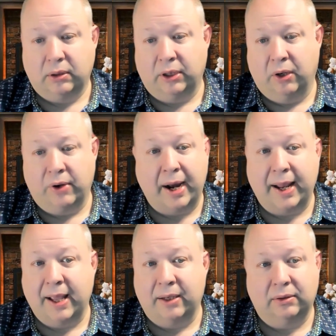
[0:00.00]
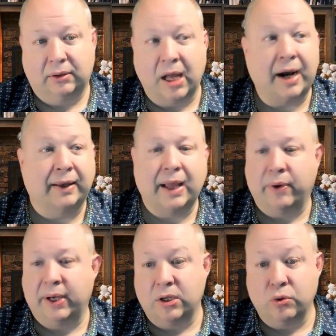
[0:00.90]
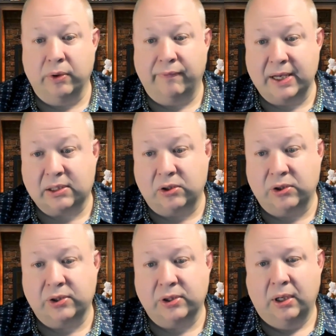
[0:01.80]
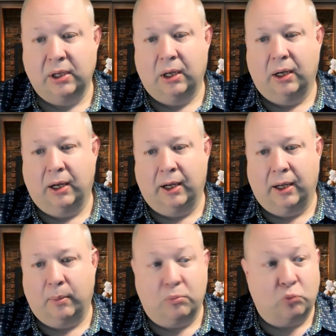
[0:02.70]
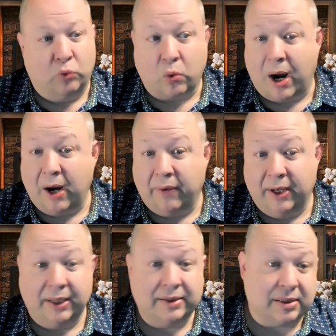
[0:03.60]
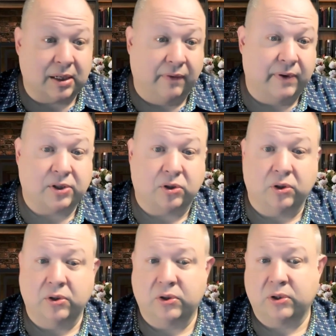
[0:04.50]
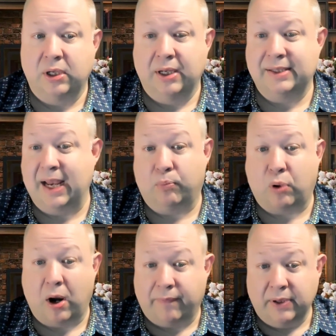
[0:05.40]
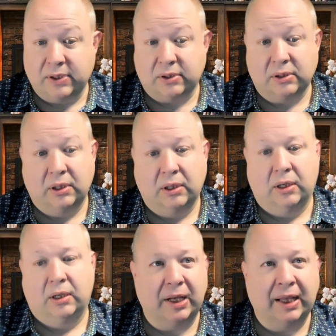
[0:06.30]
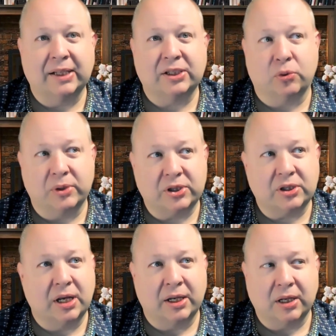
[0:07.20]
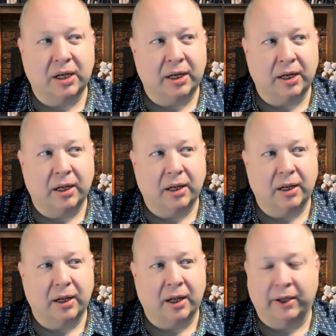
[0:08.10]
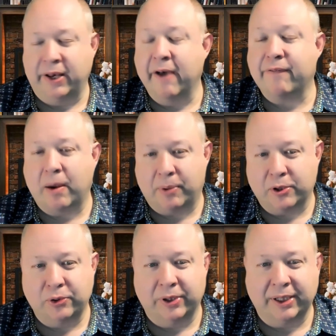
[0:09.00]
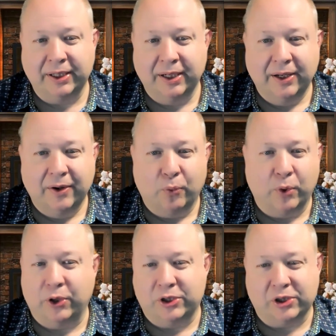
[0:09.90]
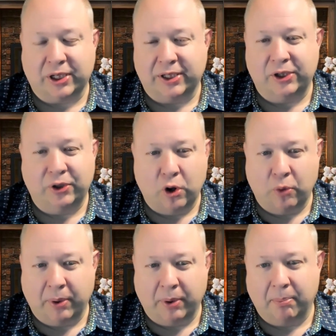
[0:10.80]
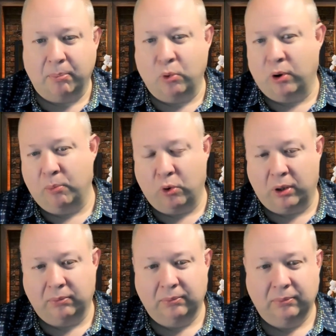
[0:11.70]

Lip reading: not allow any new investors, require that existing investors take profits, unless there was enough opportunity where you could just continue to open up more and more